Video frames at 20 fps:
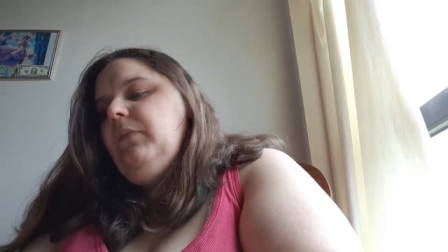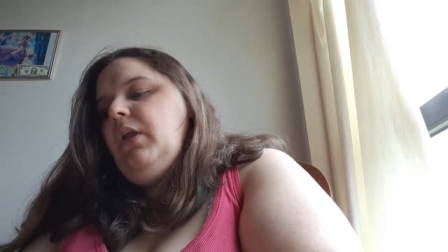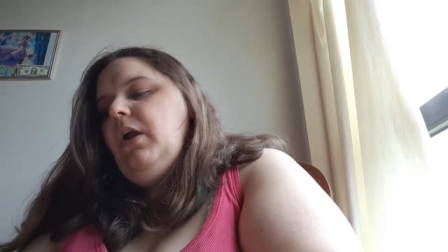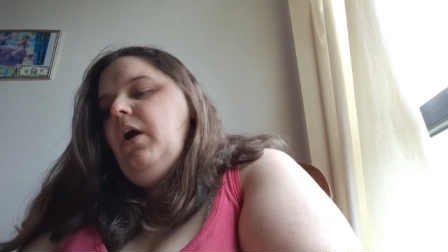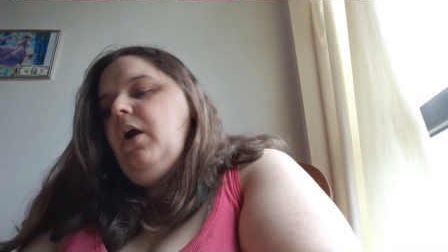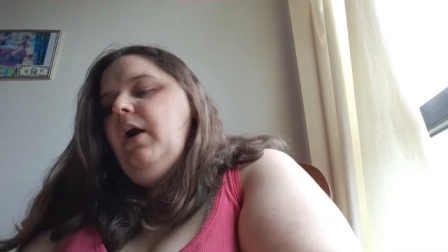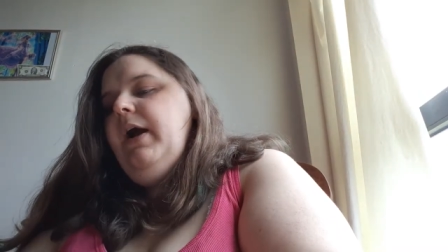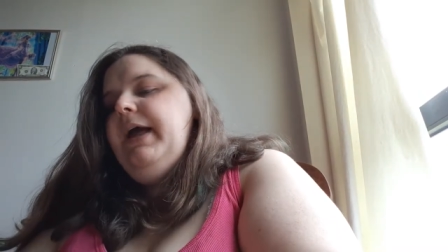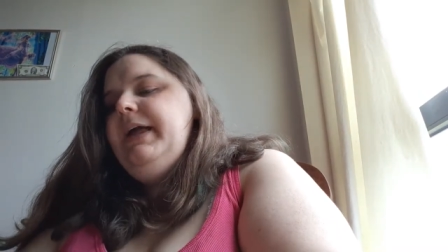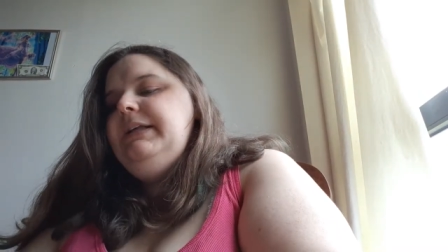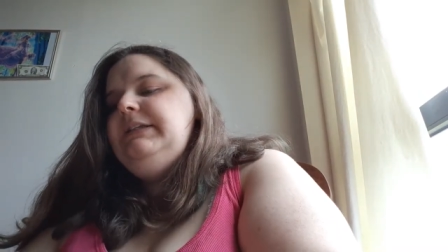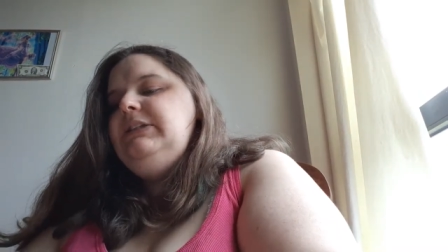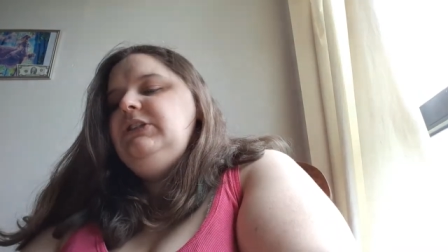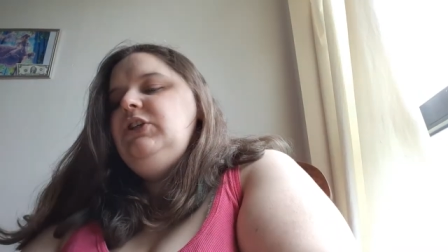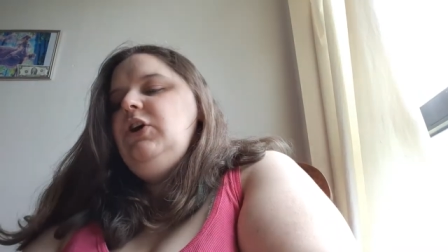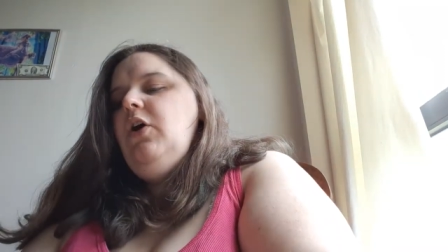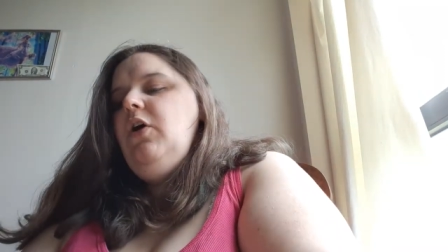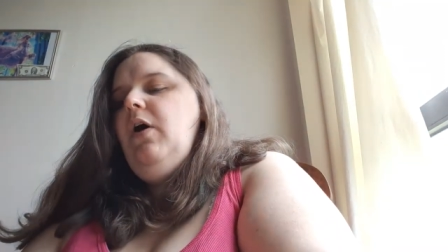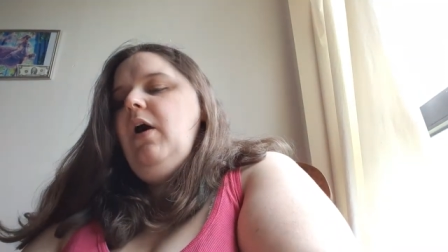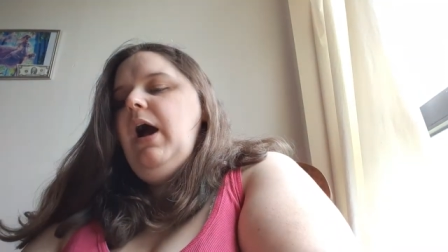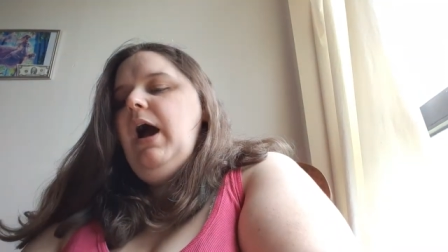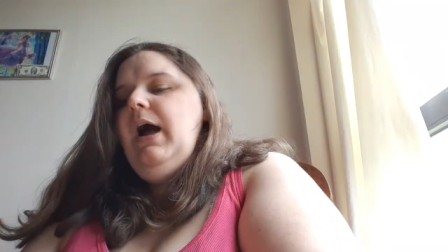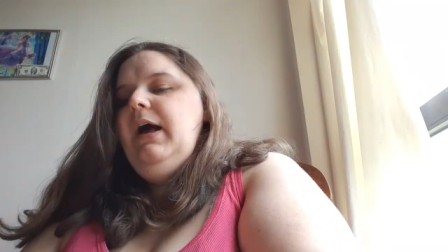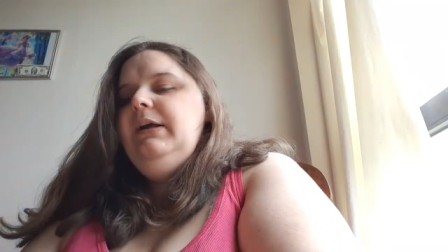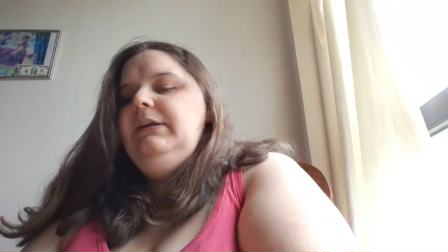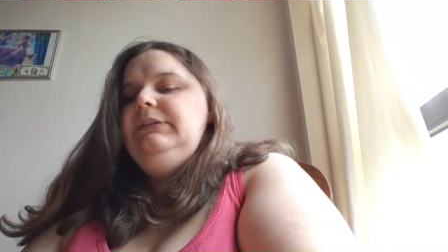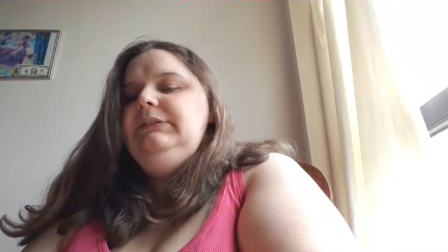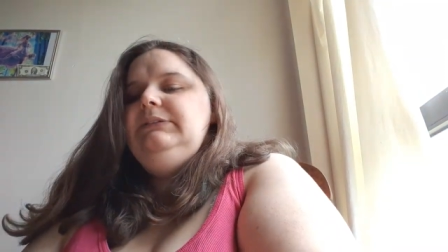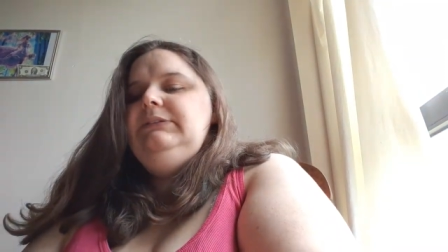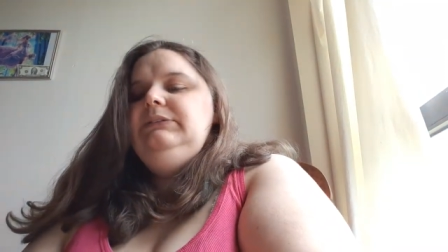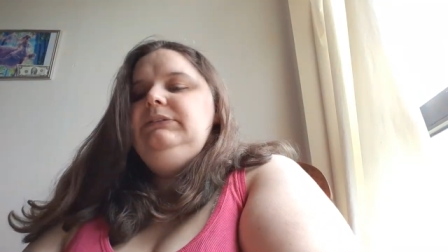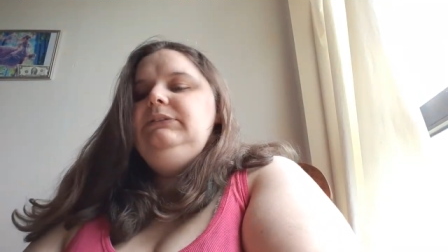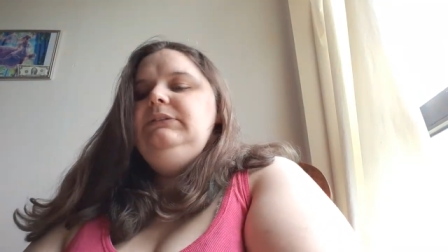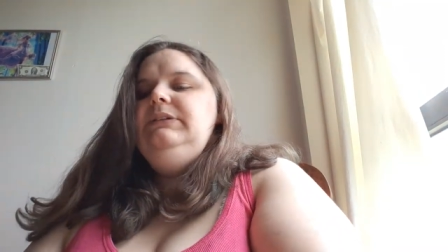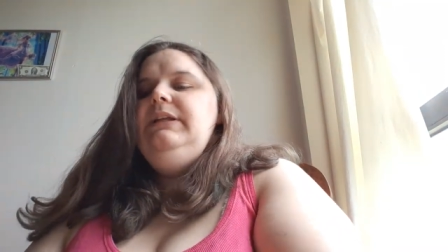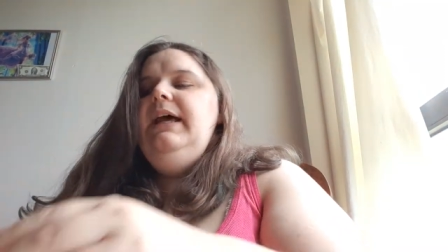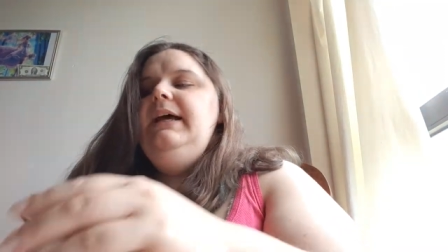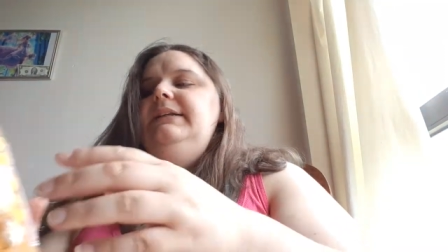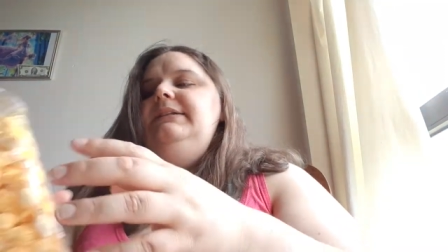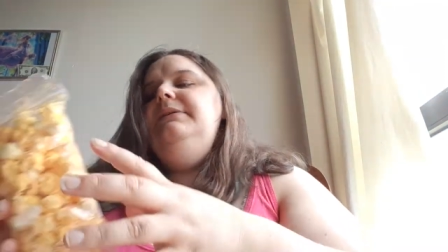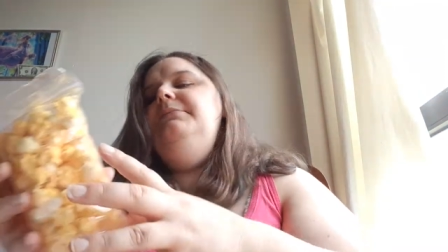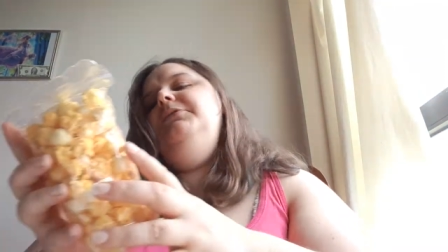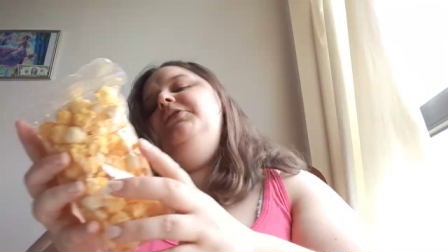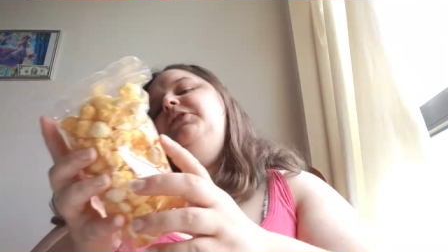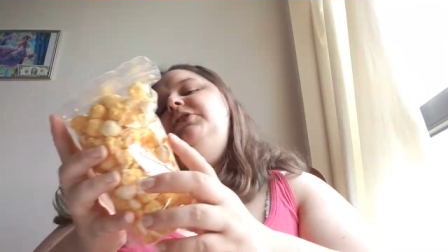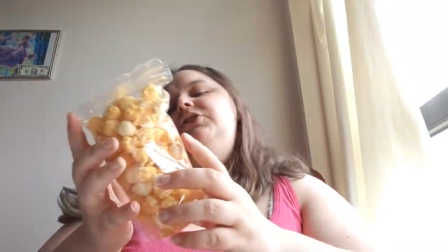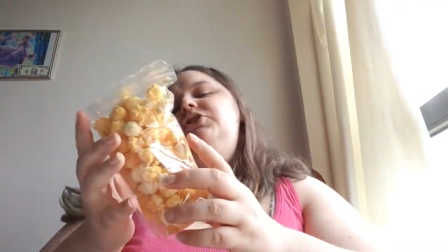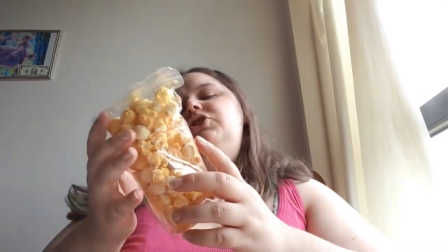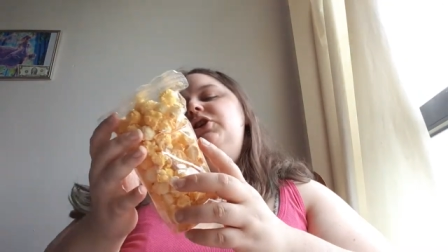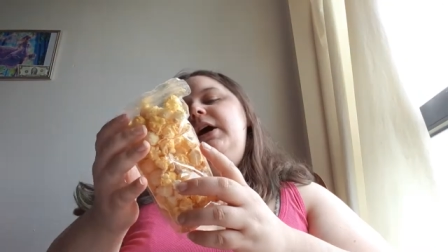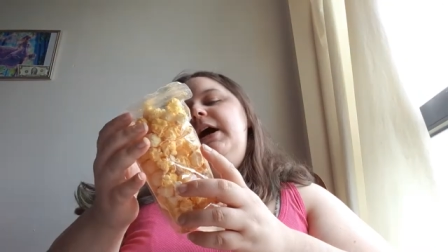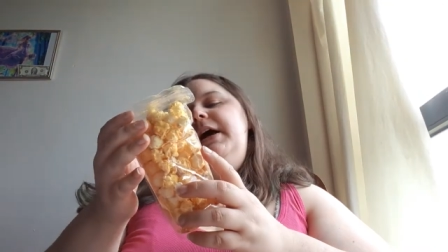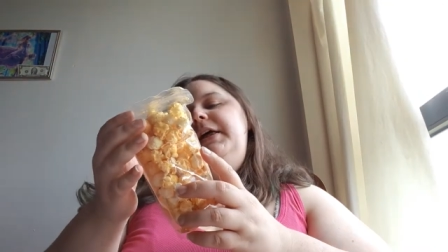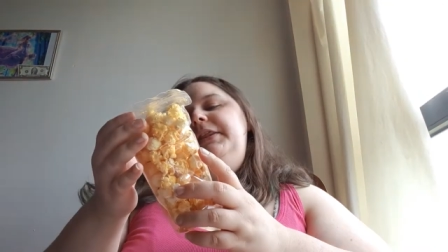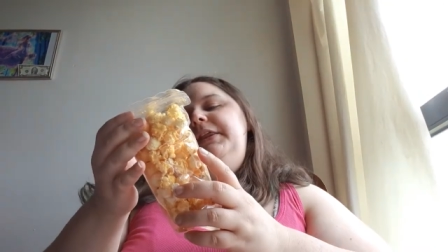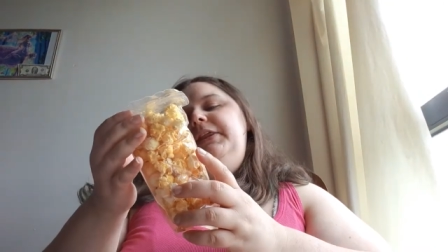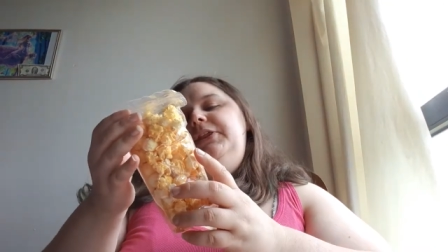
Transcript: Okay, so next I'm going to try the